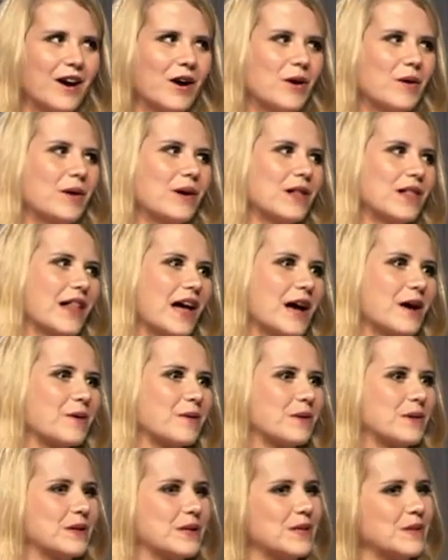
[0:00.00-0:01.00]
Well, I
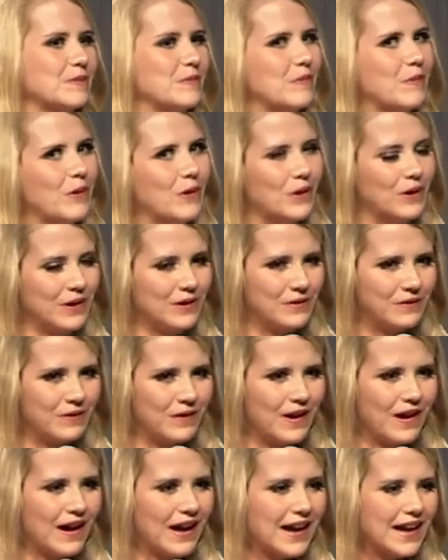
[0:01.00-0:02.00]
was
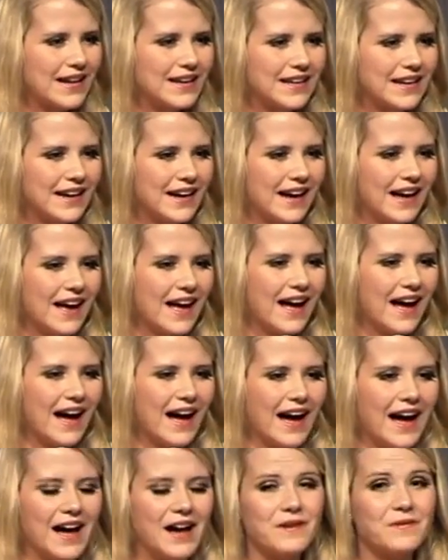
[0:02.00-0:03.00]
mortified.
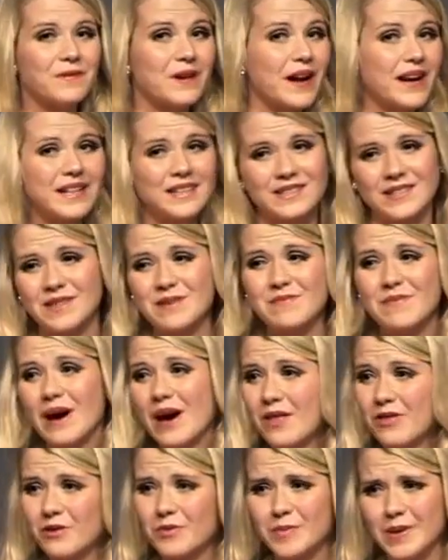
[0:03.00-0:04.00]
I ran into the
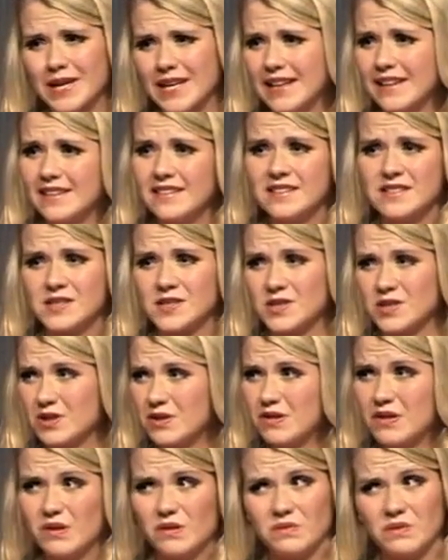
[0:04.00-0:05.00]
bathroom and hid in the
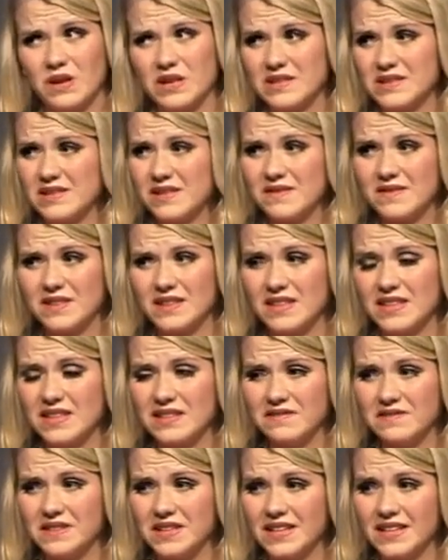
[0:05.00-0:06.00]
stall the rest of the
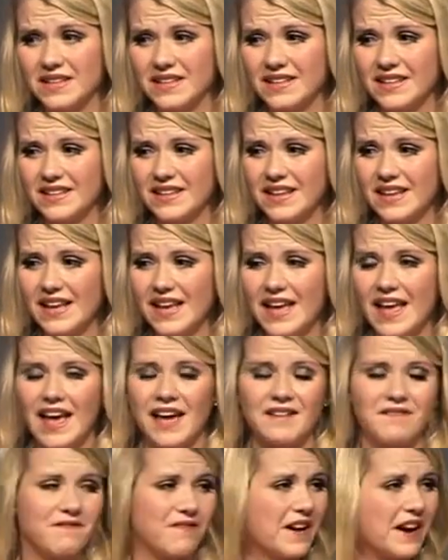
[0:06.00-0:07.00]
evening.
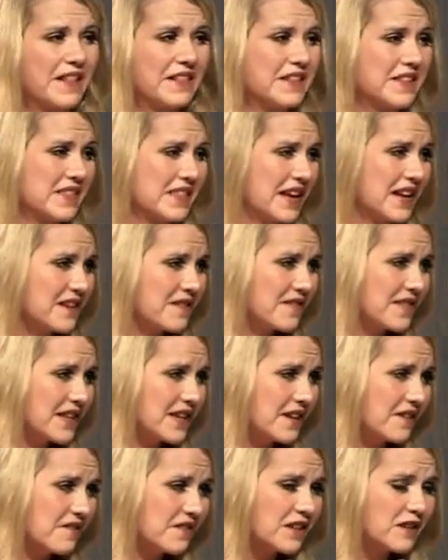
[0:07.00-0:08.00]
And finally, at the end of the
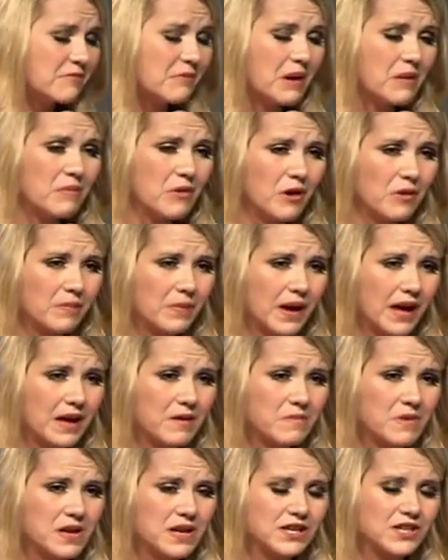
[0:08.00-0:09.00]
evening, my mom
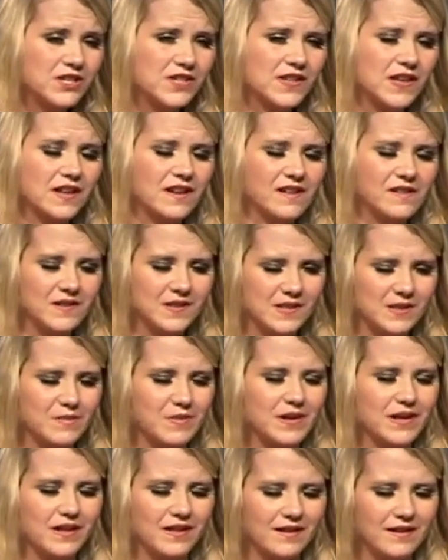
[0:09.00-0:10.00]
came in and she said,
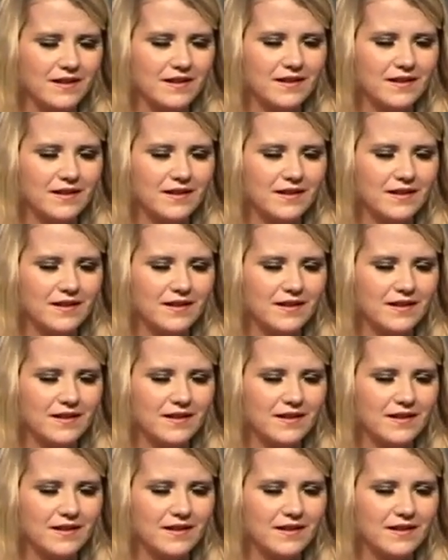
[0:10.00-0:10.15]
Elizabeth,